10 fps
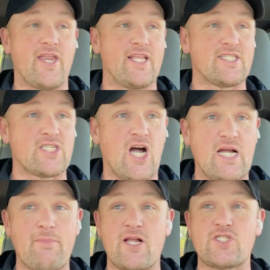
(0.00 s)
They didn't
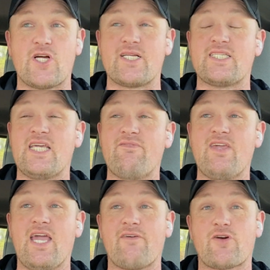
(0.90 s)
talk about you on
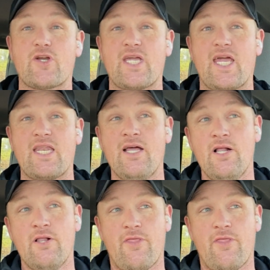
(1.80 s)
TV ever again.